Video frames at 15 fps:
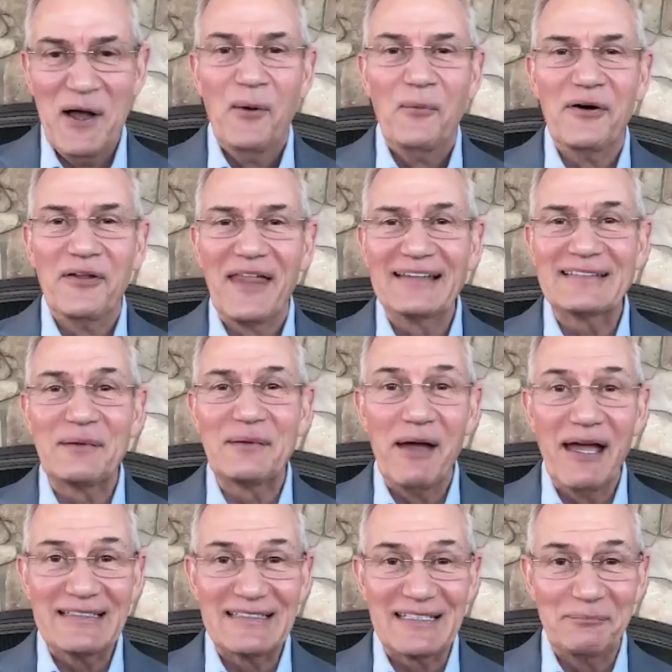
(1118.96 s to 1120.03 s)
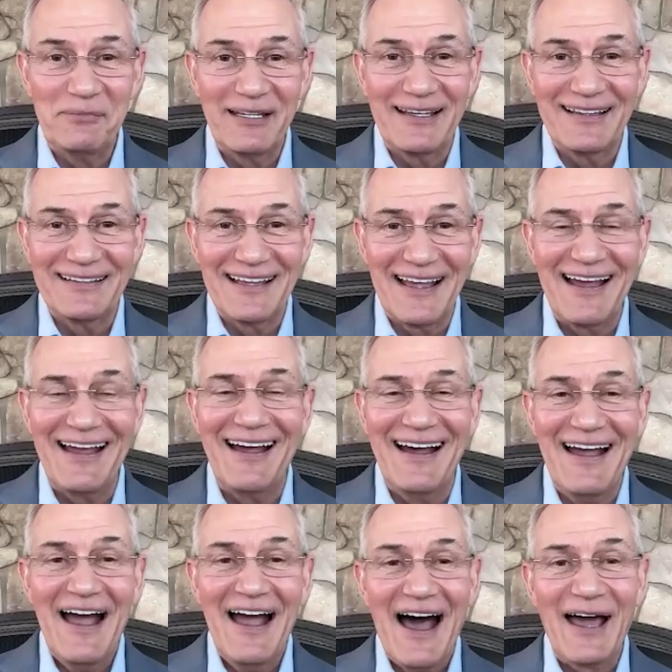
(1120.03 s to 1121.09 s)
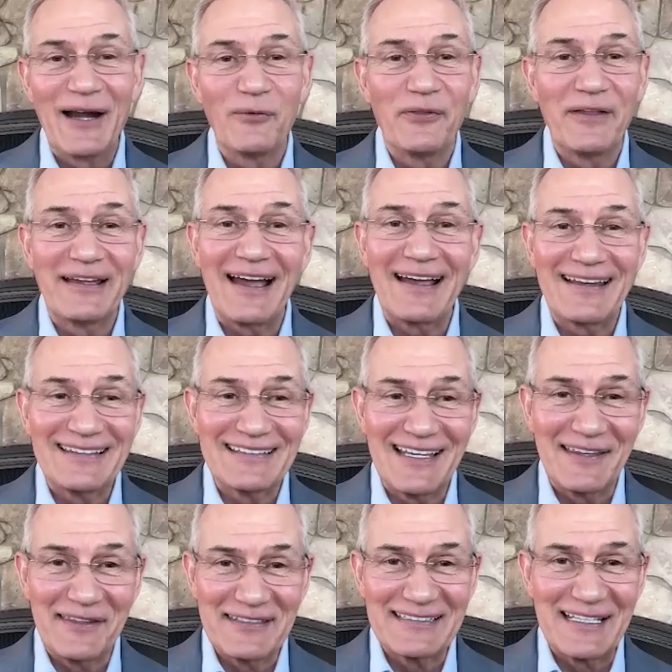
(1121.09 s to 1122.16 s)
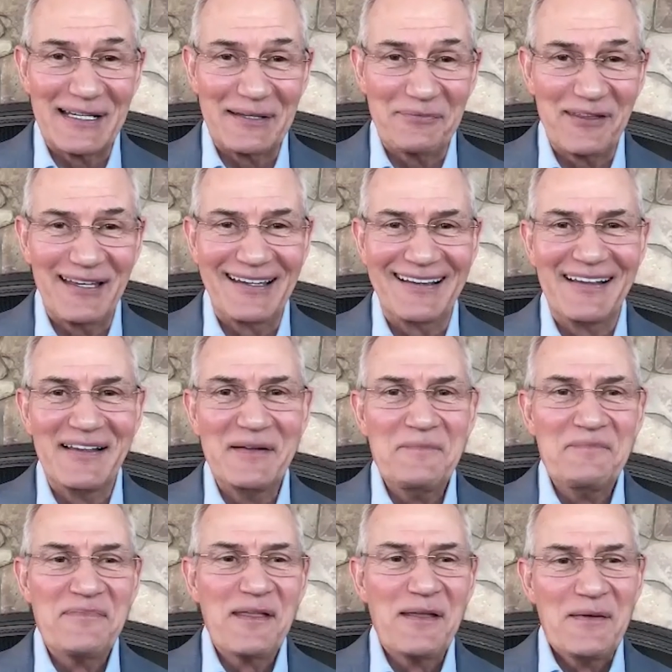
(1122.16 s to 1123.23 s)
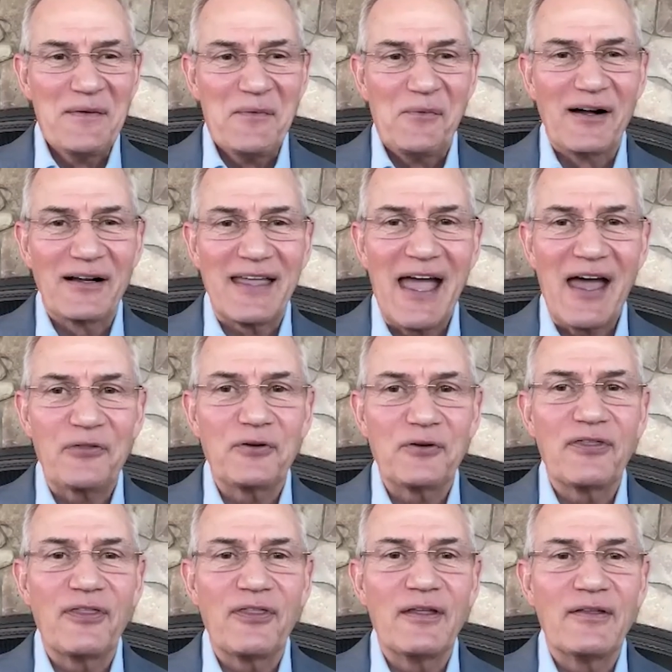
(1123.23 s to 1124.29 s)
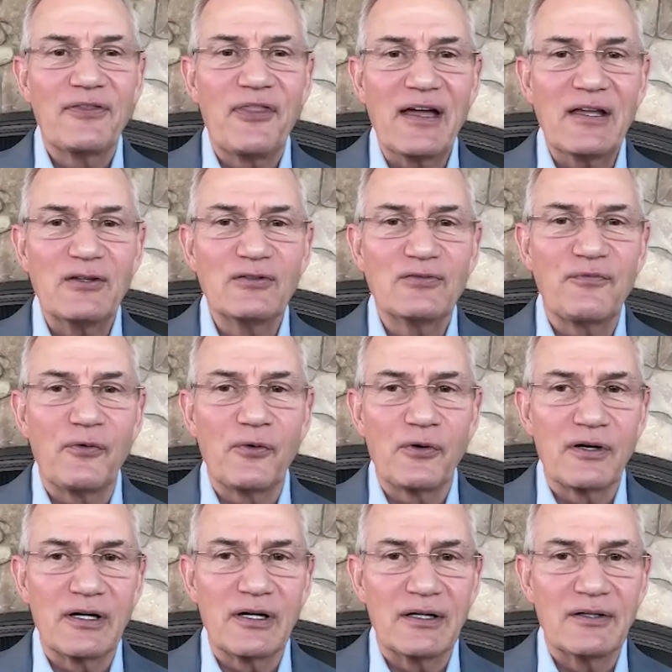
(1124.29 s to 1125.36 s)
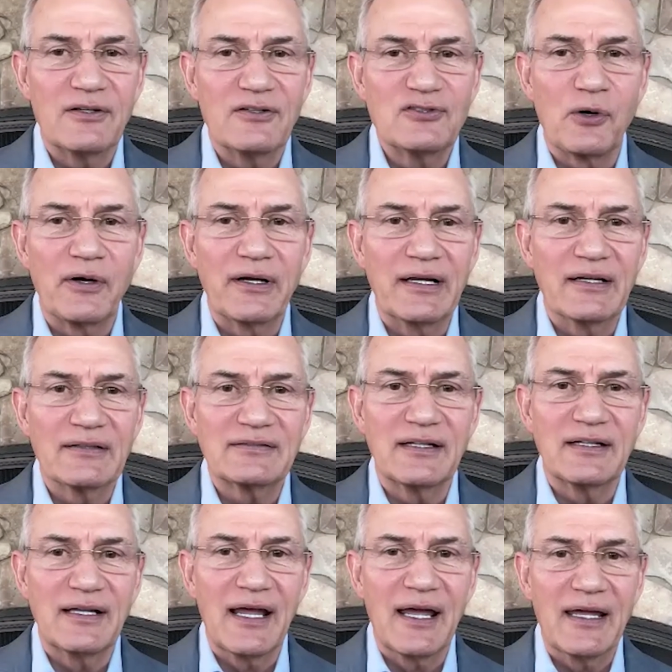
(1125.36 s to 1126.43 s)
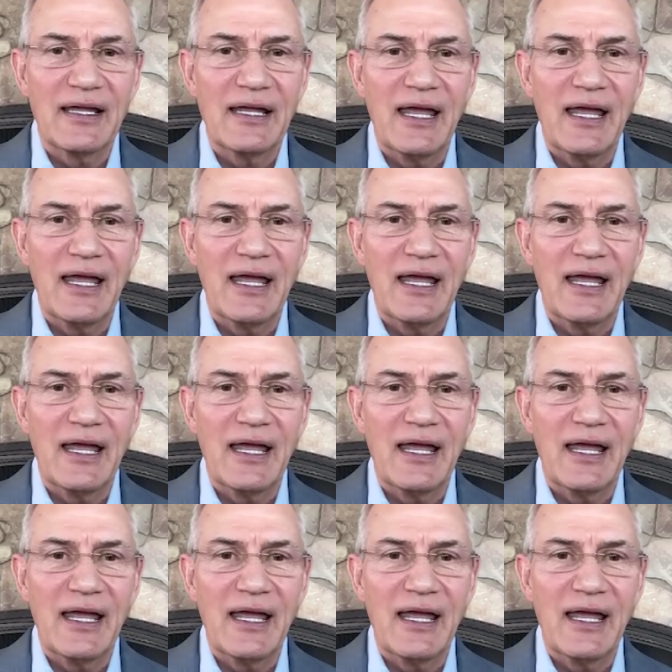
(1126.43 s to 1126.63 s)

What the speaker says: Well, that's amazing because I don't think I can say the same thing. Well, Catherine, thank you for joining us today.